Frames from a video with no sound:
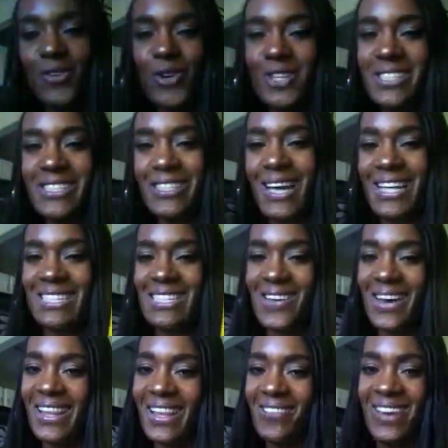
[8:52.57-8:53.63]
course, you guys know
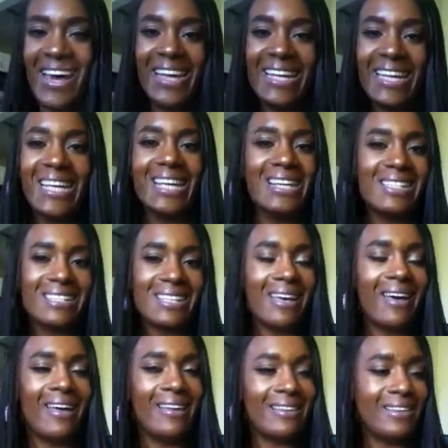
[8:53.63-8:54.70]
I love honey, because
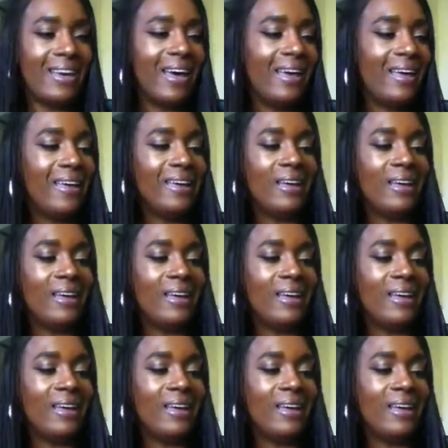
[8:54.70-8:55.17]
duh.